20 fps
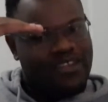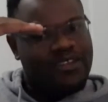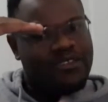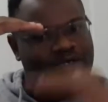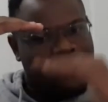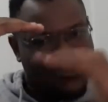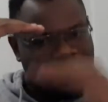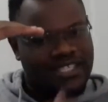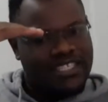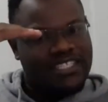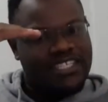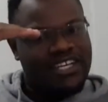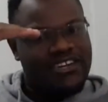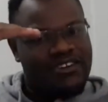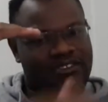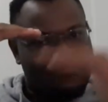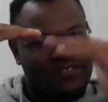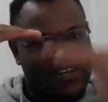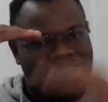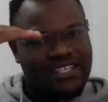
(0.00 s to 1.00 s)
Those
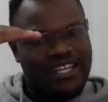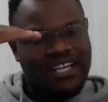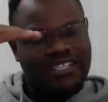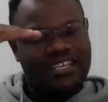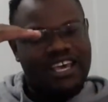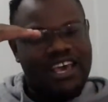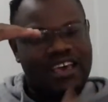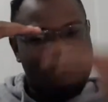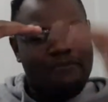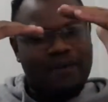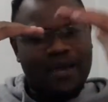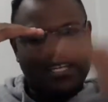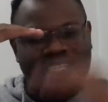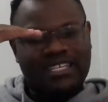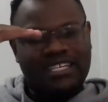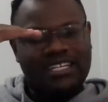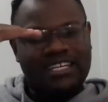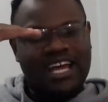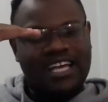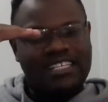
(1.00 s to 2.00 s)
internal factors: bad
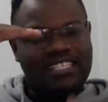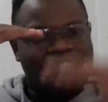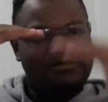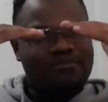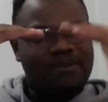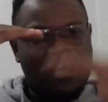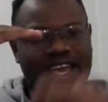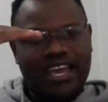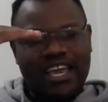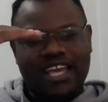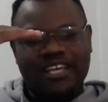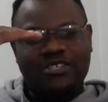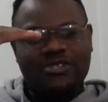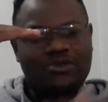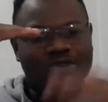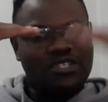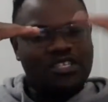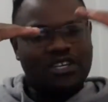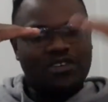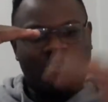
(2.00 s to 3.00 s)
leadership,
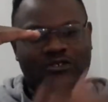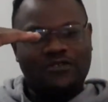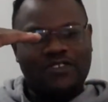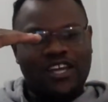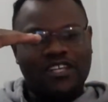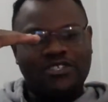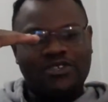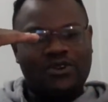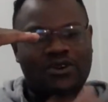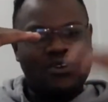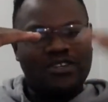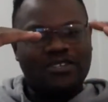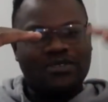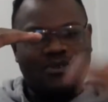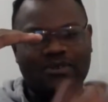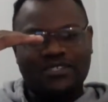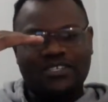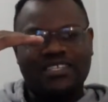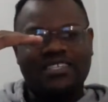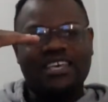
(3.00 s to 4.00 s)
exhaustion of natural
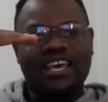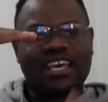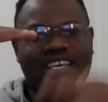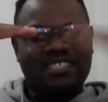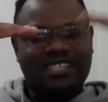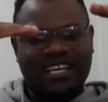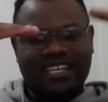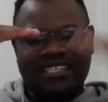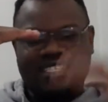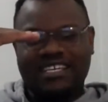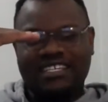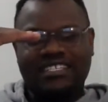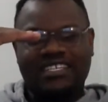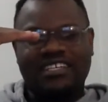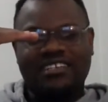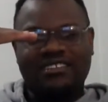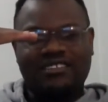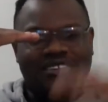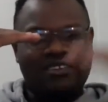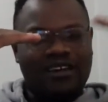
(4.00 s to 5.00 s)
resources,
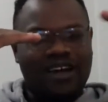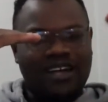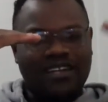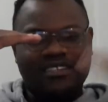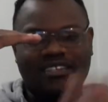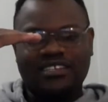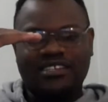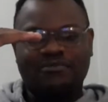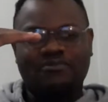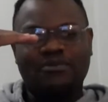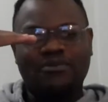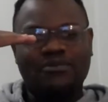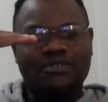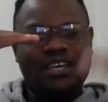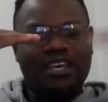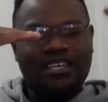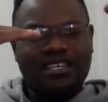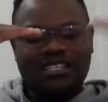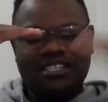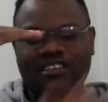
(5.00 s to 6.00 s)
succession disputes,
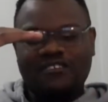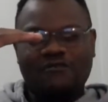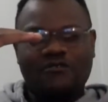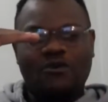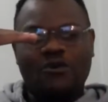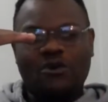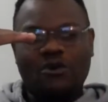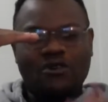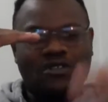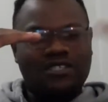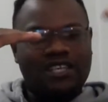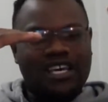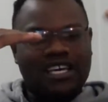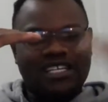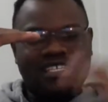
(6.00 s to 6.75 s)
civil wars,